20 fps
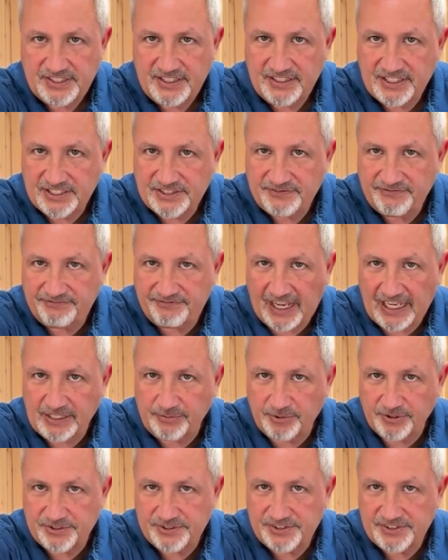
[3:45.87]
these
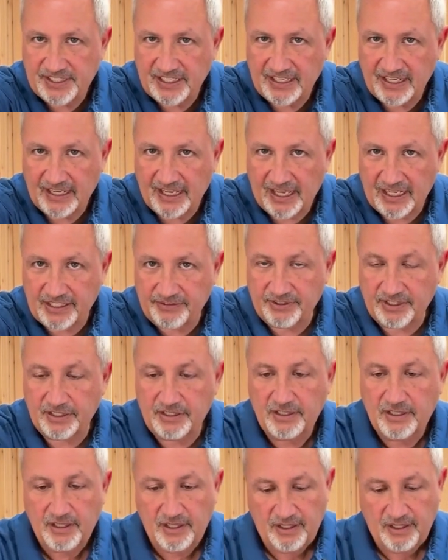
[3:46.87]
fibers sticking out of it.